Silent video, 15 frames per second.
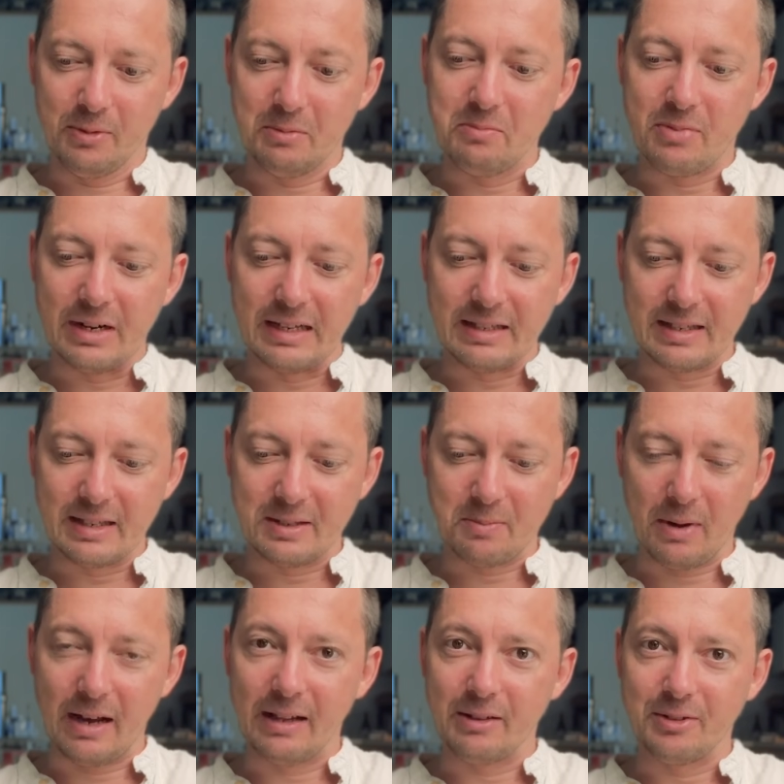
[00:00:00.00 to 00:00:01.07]
brings a
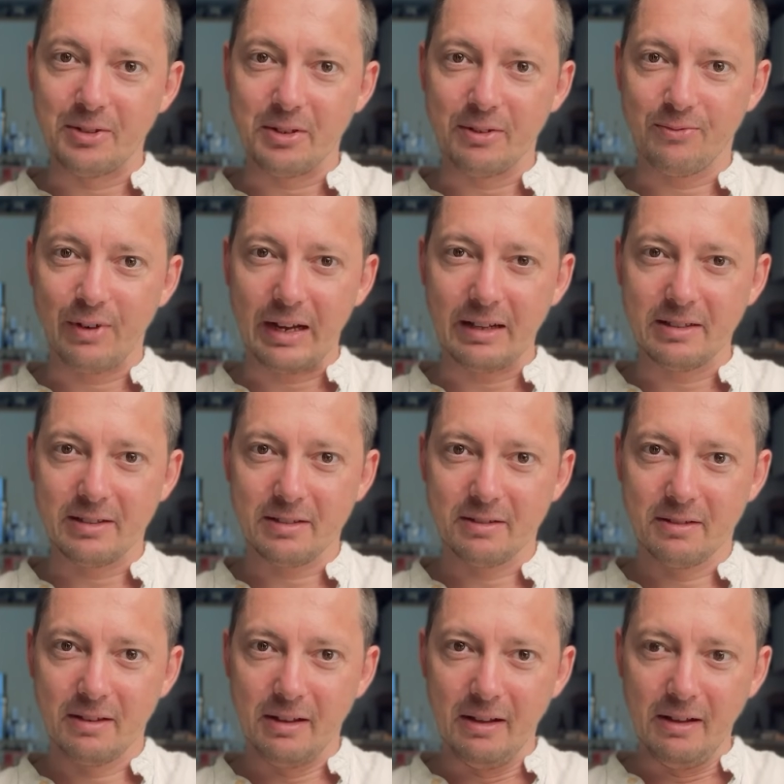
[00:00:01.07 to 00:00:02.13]
smile into your face.
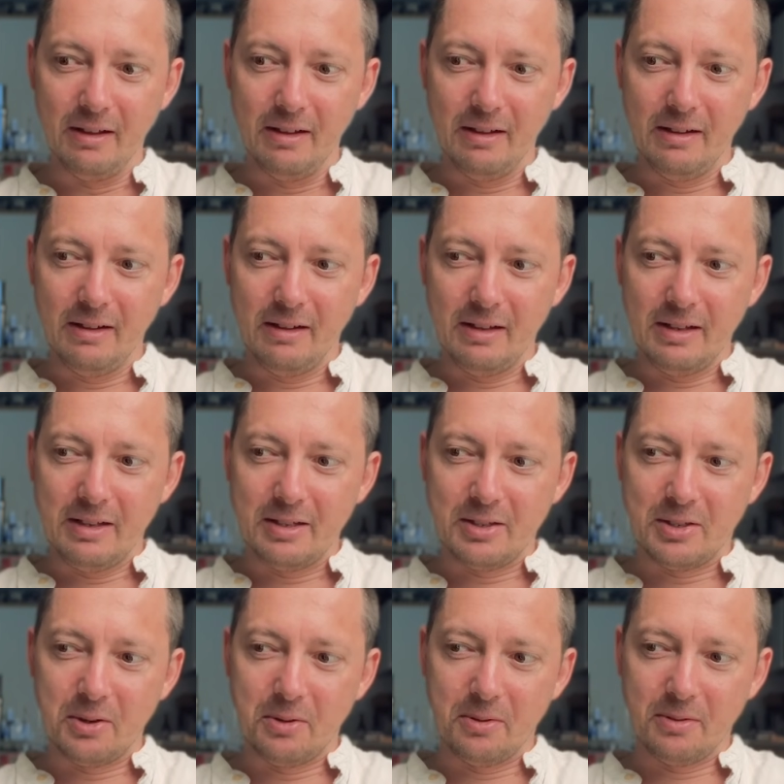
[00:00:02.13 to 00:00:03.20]

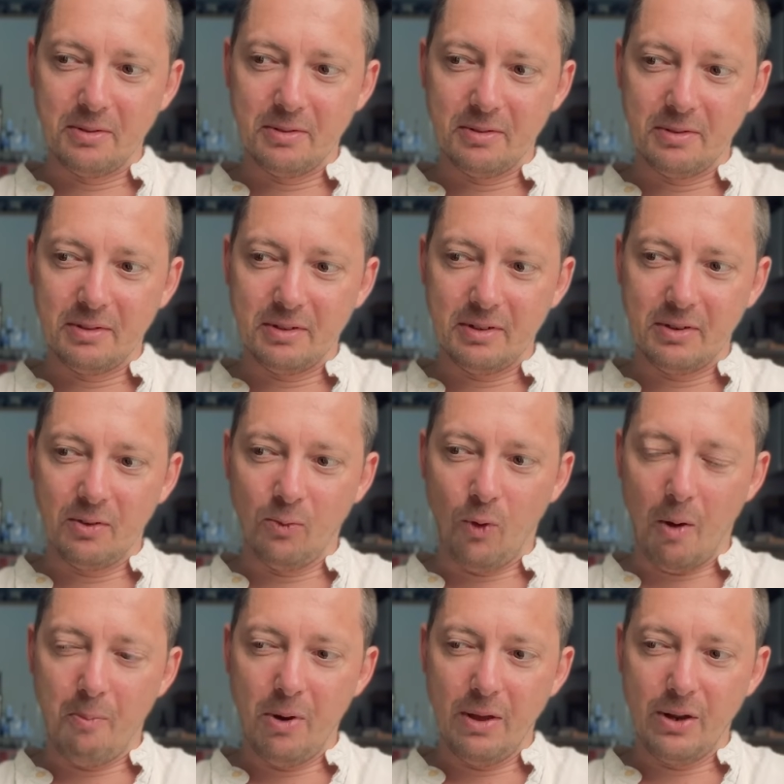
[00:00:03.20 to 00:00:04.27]
So
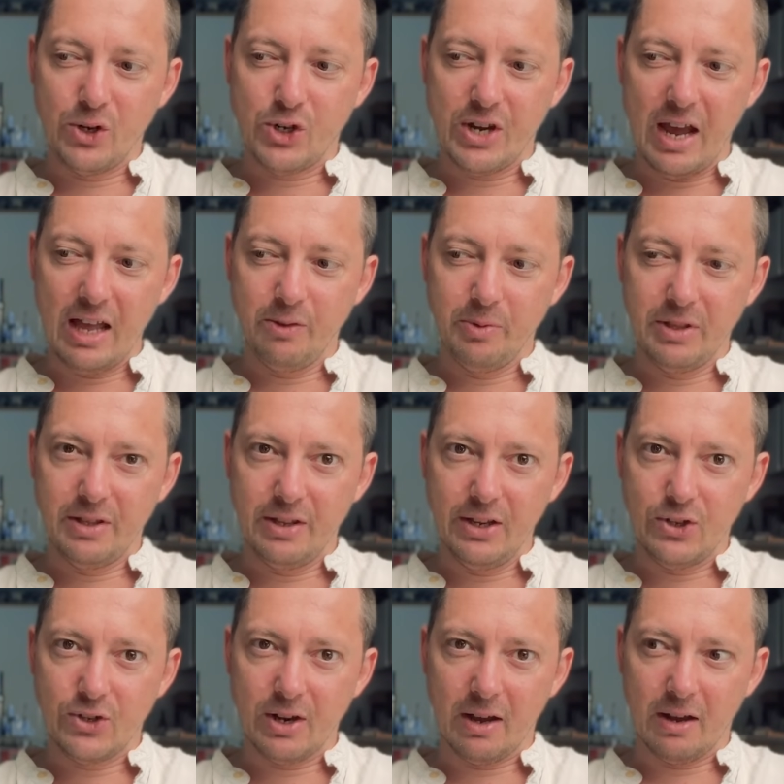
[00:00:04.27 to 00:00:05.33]
what Bernard shared with
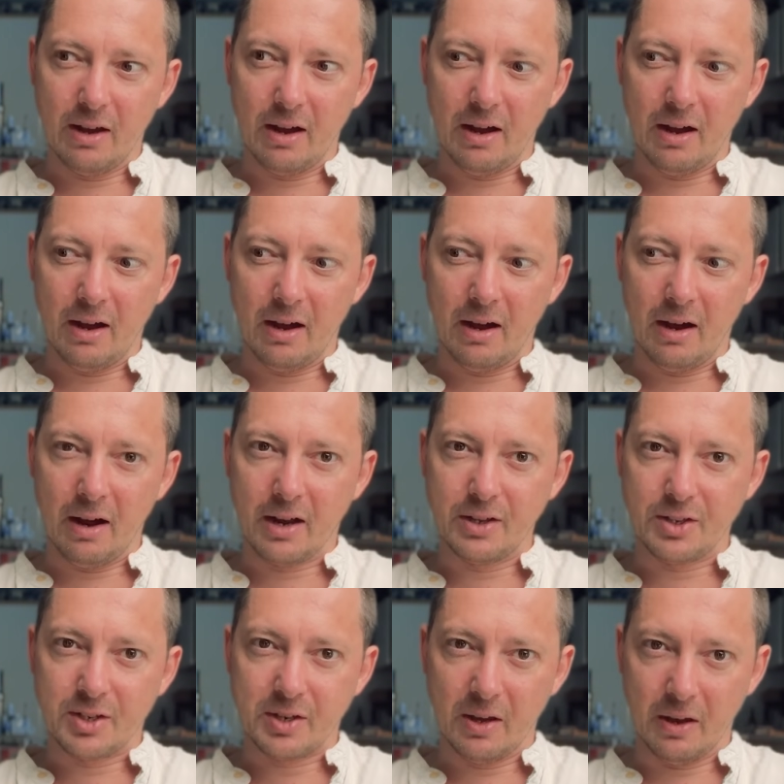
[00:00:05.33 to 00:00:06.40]
Nietzsche are
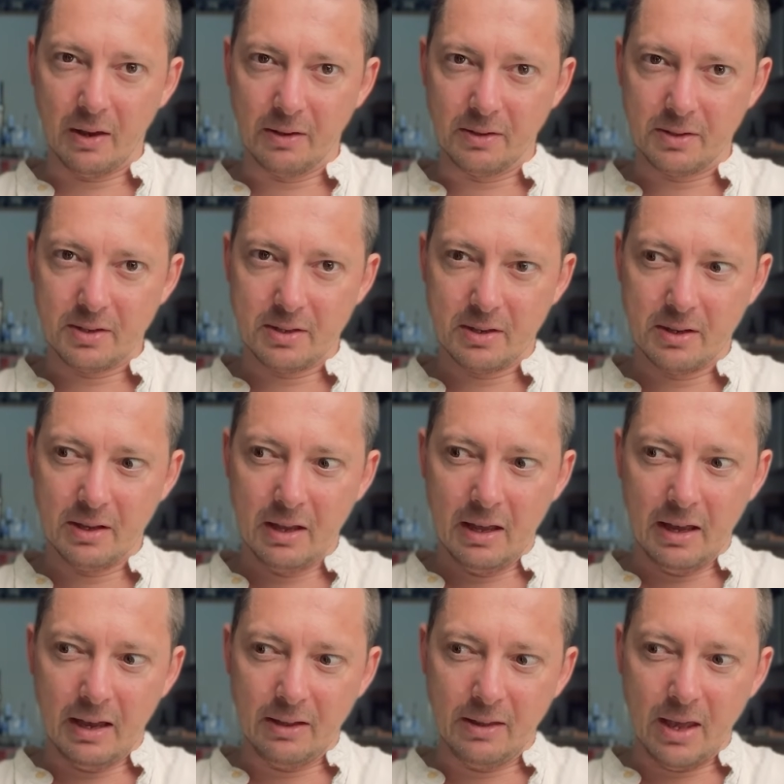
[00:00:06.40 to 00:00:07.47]
concerns,
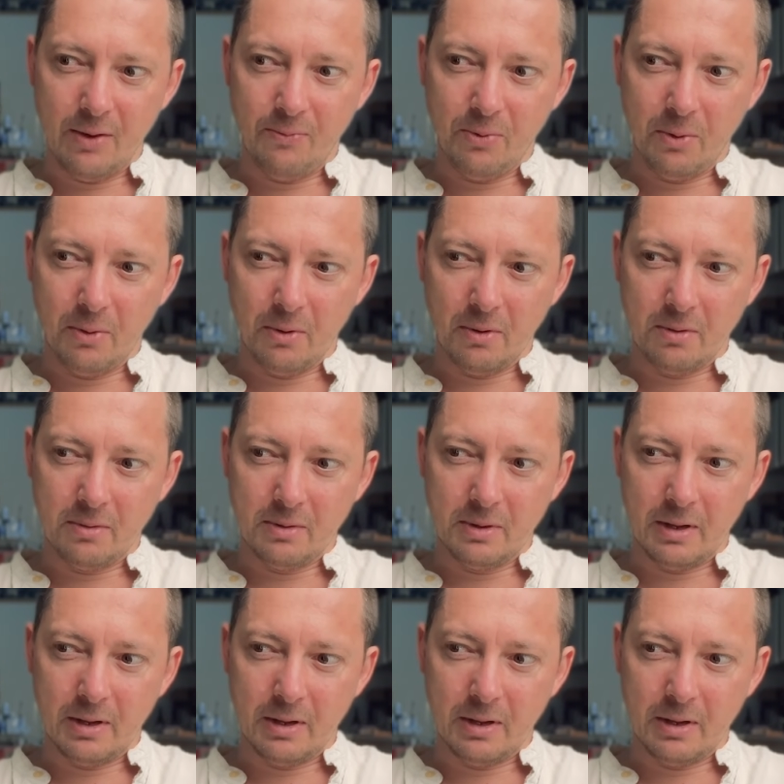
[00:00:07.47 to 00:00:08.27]
and therefore,